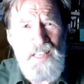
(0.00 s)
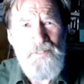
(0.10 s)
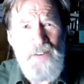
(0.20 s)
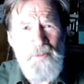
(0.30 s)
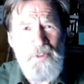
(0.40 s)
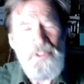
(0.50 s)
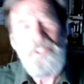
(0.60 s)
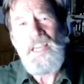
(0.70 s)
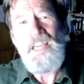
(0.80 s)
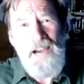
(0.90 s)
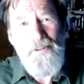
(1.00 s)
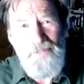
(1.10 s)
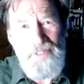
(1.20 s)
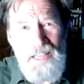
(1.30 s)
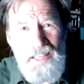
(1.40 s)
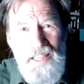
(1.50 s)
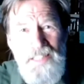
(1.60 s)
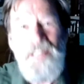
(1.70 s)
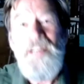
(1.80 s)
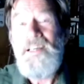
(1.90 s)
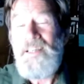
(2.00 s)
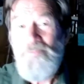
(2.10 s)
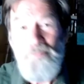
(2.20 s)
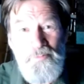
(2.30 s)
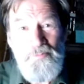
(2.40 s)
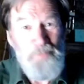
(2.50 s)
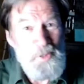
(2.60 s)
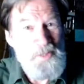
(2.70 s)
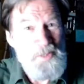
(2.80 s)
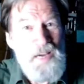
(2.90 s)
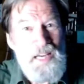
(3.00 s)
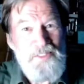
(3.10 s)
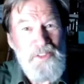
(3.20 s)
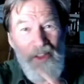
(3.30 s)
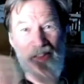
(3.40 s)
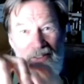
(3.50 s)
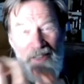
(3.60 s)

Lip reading: farmers to take out for decades, and put them back so that there's